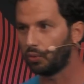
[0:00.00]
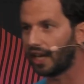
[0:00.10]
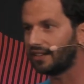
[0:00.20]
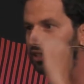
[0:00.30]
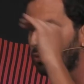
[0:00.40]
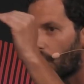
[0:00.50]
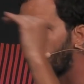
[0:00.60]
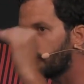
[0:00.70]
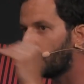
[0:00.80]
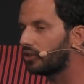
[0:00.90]
added
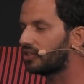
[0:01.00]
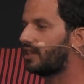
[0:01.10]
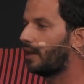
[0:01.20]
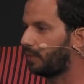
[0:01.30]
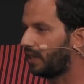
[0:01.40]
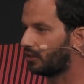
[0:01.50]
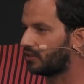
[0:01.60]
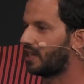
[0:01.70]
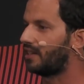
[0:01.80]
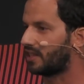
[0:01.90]
one more step in the
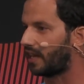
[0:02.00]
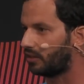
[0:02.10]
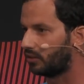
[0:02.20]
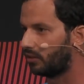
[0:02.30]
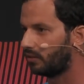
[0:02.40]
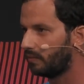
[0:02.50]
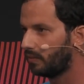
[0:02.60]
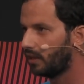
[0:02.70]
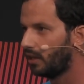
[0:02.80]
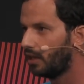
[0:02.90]
sales cycle.
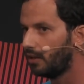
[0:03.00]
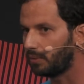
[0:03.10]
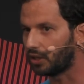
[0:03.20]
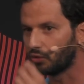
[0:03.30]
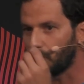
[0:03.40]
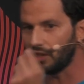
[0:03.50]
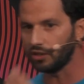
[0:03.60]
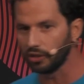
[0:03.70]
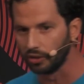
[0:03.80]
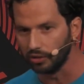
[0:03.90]
Because we
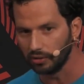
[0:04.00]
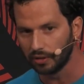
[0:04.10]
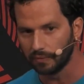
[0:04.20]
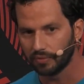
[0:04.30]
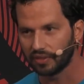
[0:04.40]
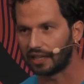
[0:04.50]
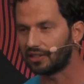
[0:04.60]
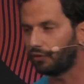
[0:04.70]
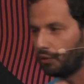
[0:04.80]
knew that if we